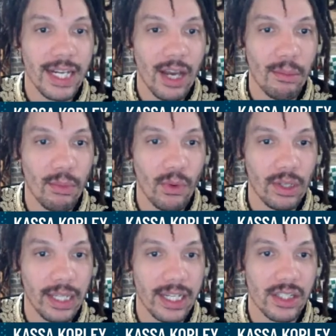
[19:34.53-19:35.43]
Now
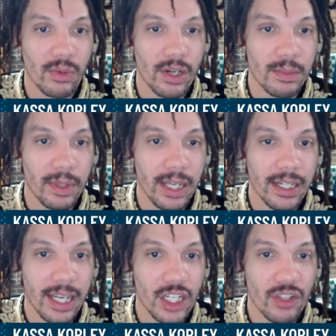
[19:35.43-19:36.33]
more light squares,
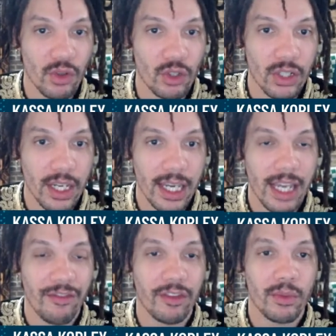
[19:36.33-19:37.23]
playing knight h4, looking at
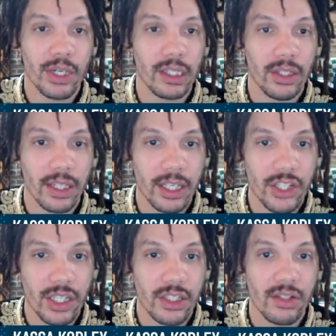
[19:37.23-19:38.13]
f3, looking at
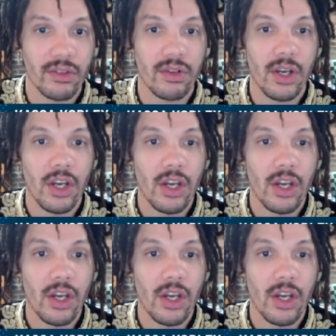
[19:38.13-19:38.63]
g2,